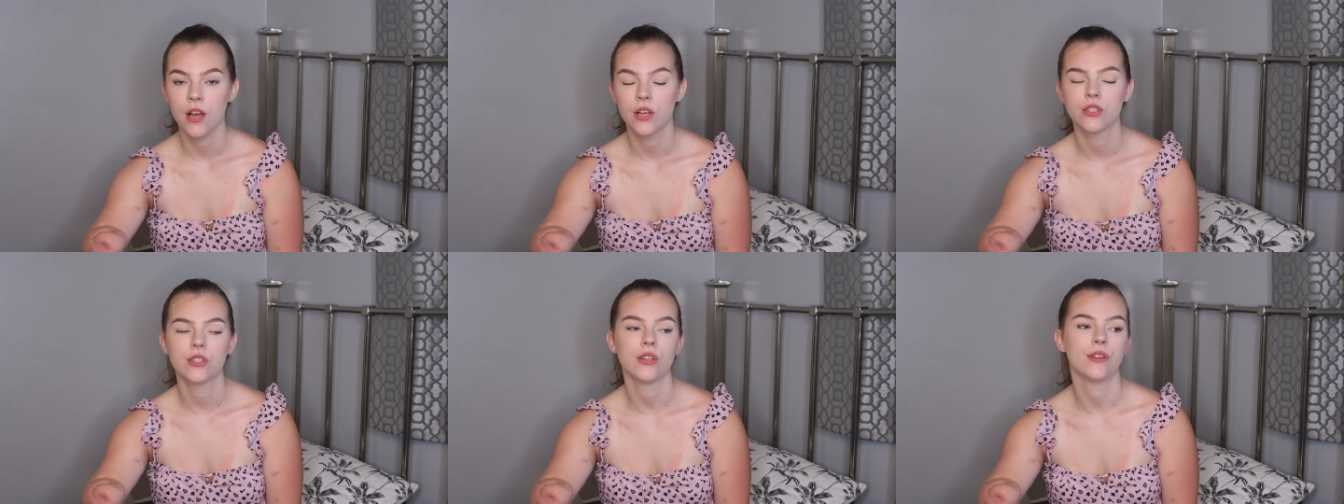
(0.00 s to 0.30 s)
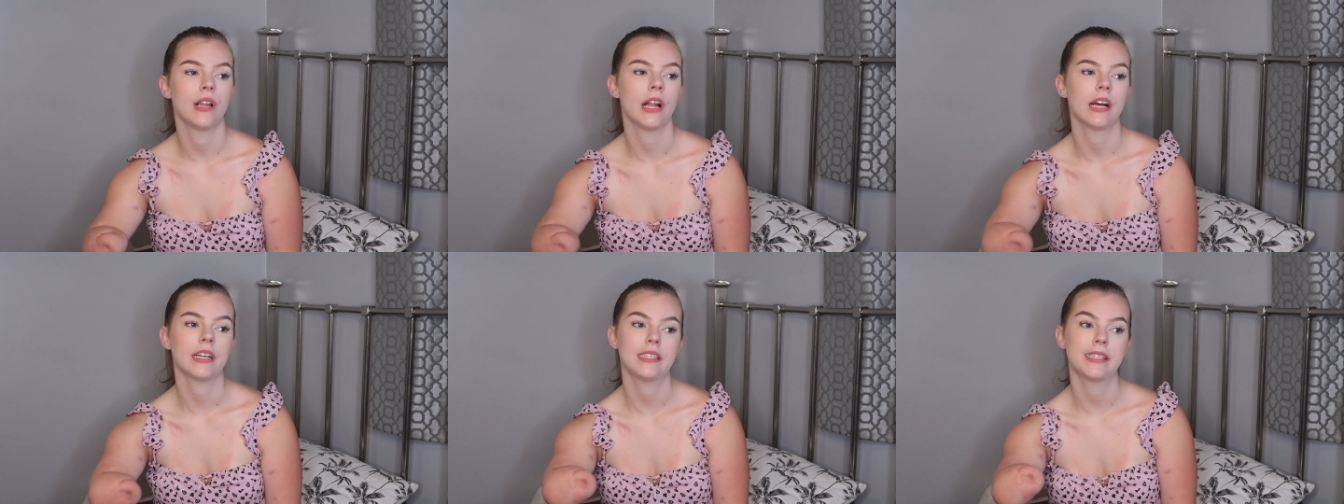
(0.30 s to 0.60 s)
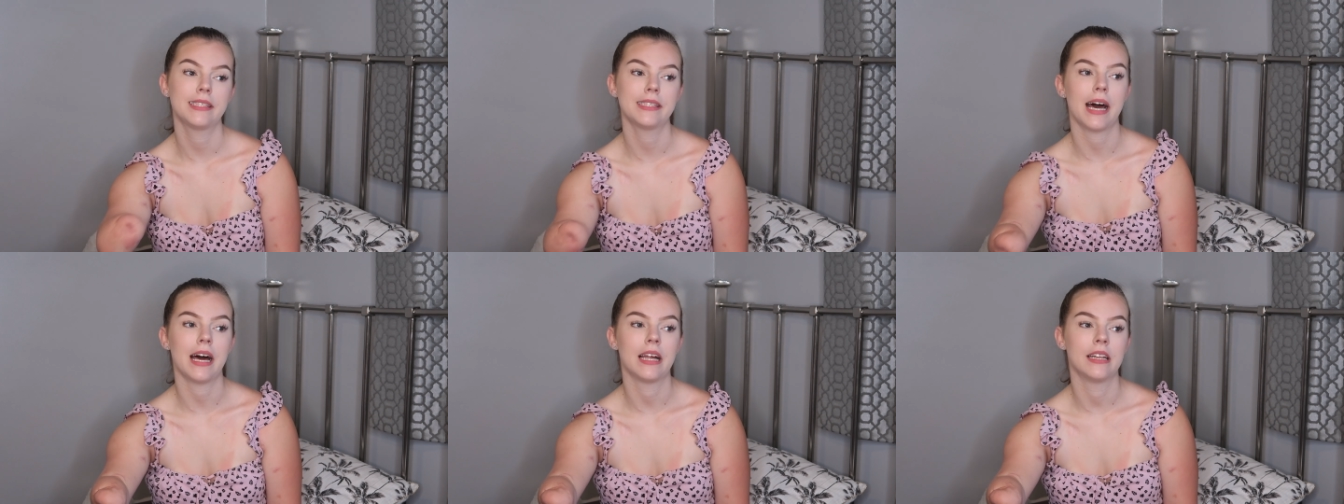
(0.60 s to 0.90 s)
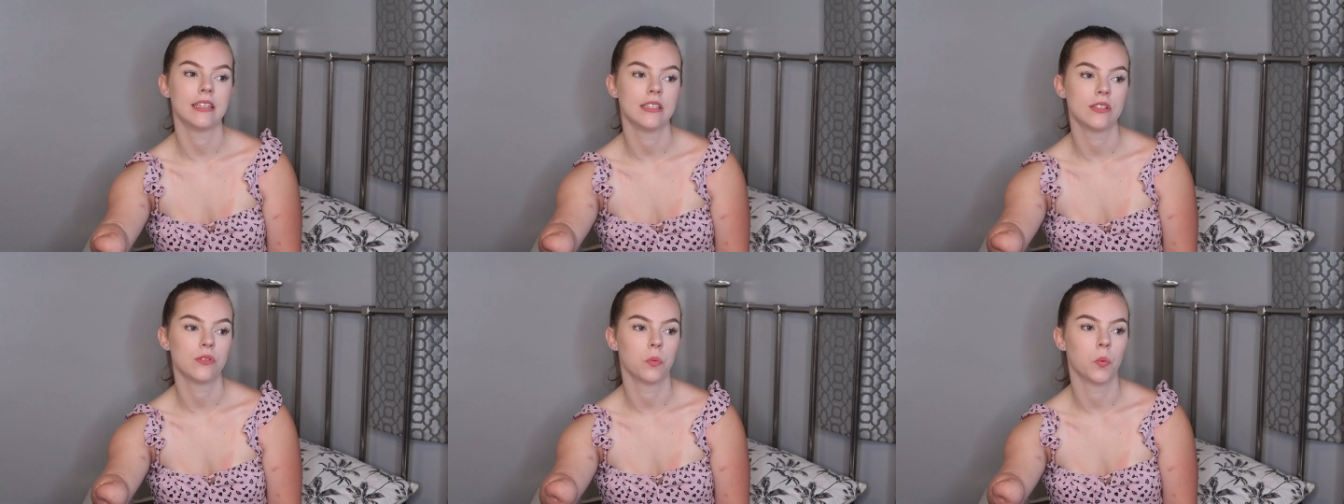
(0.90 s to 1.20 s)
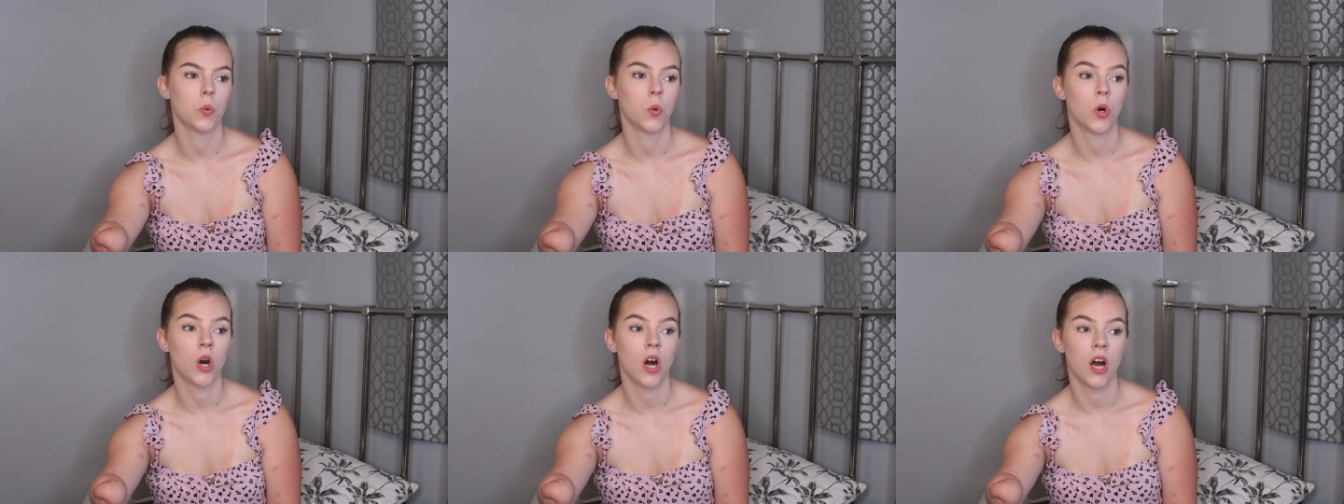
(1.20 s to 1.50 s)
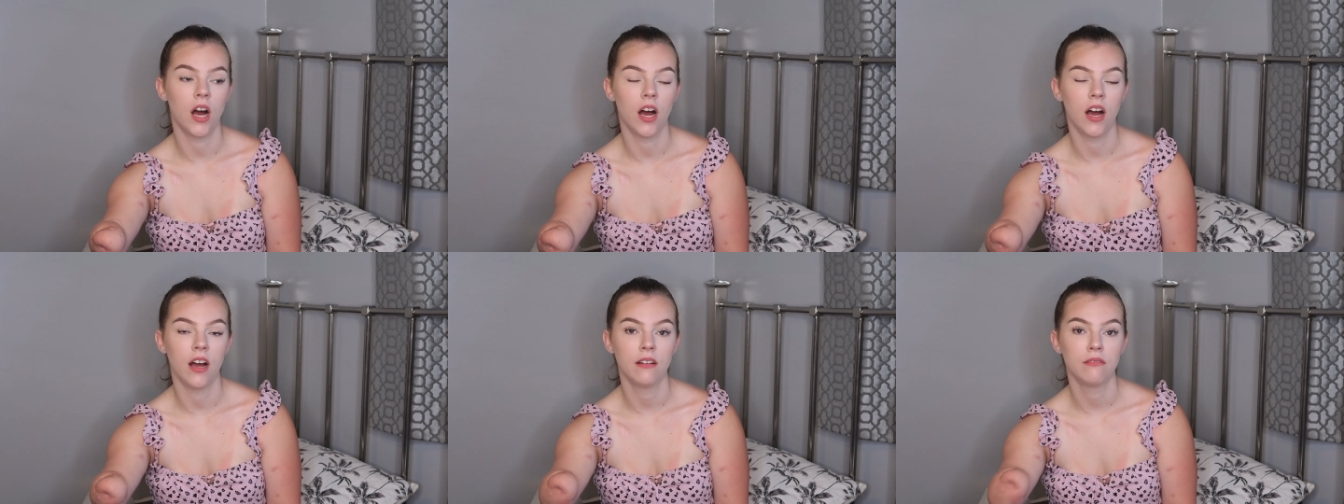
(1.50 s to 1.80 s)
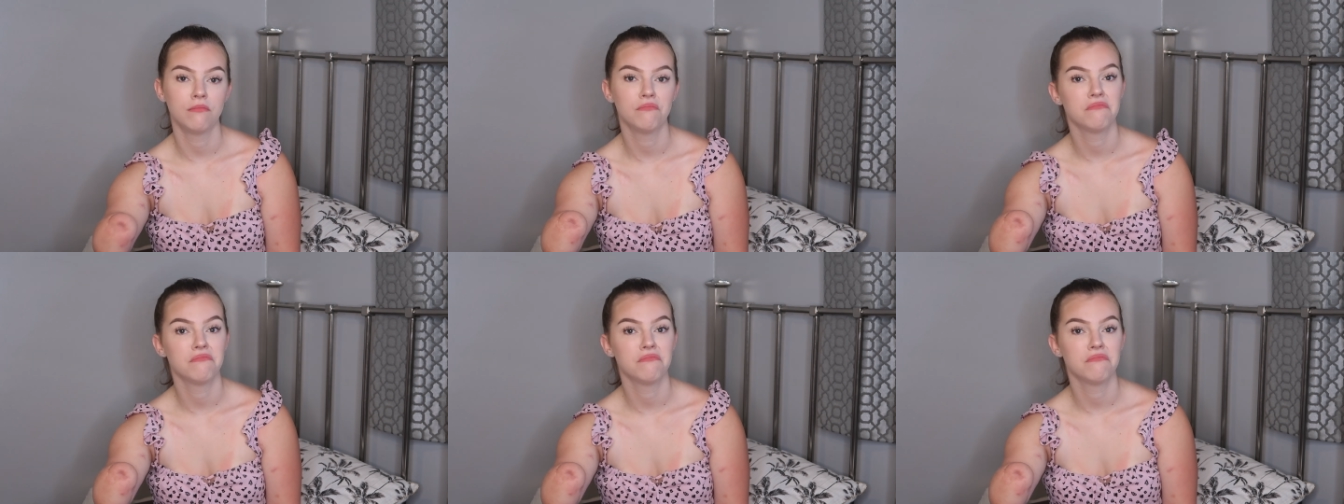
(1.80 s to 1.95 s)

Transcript: so like sand, water,